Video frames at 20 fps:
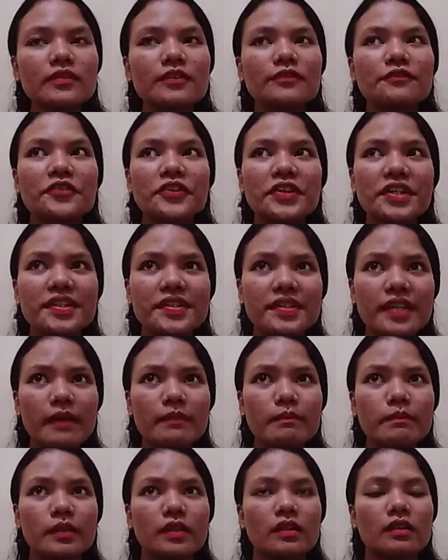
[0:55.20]
For
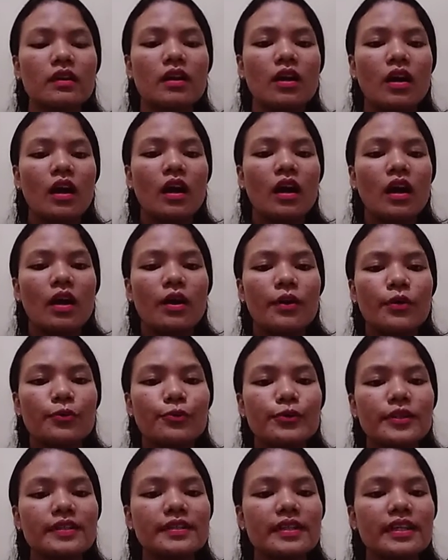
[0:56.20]
example,
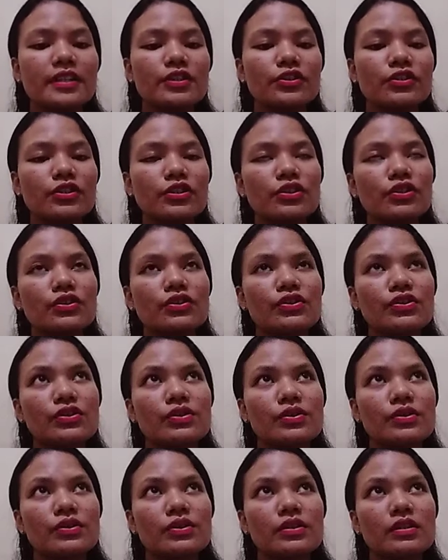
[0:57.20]
we tend to
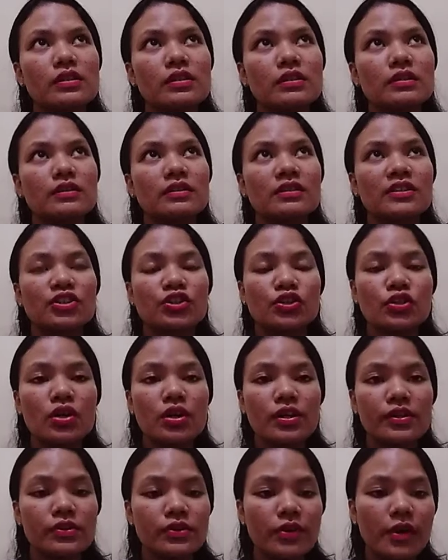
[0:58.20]
use the
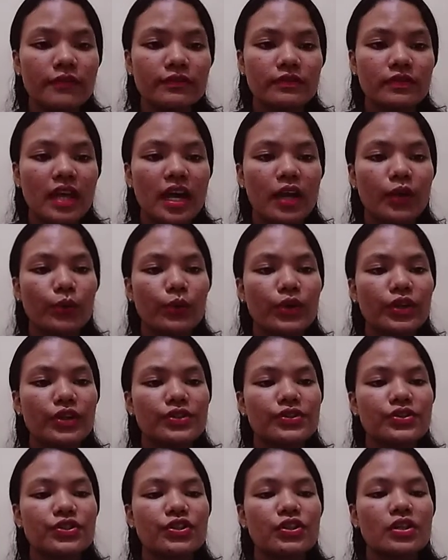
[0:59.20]
choice of
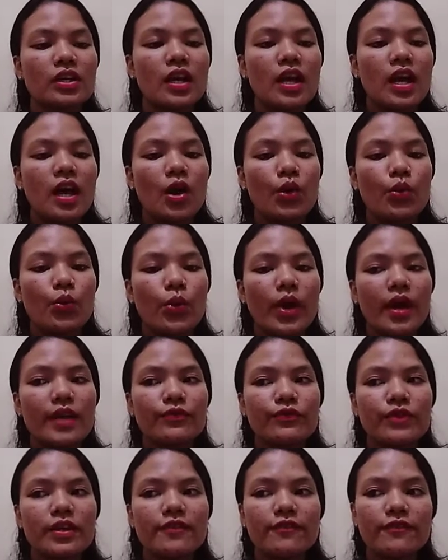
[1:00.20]
language
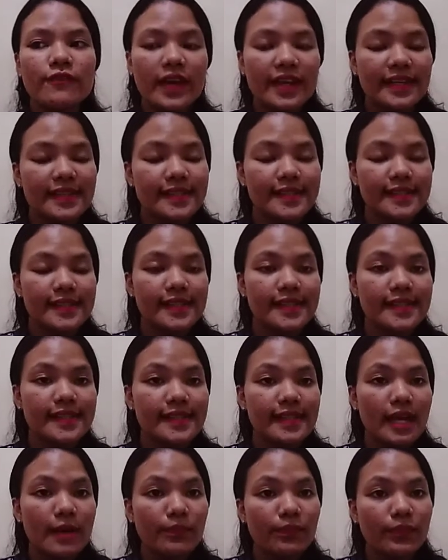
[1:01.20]
when we faced
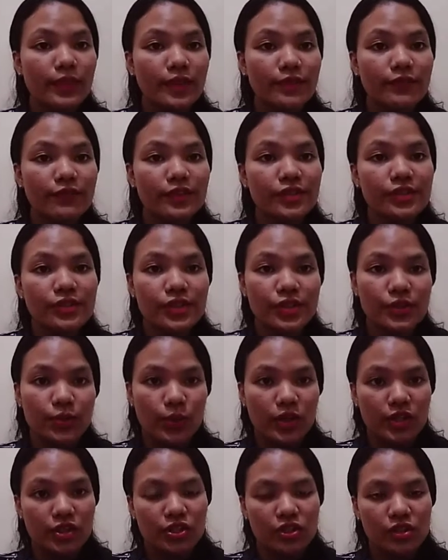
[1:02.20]
some different
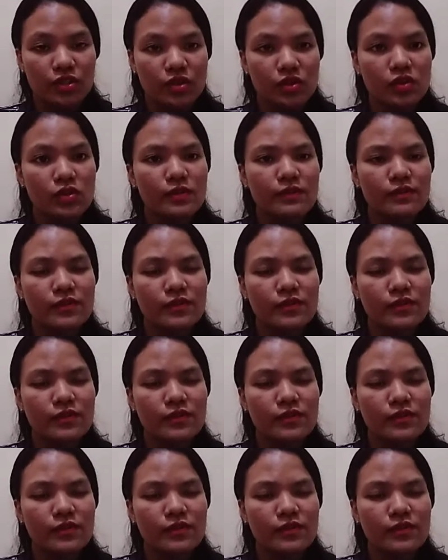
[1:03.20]
situations.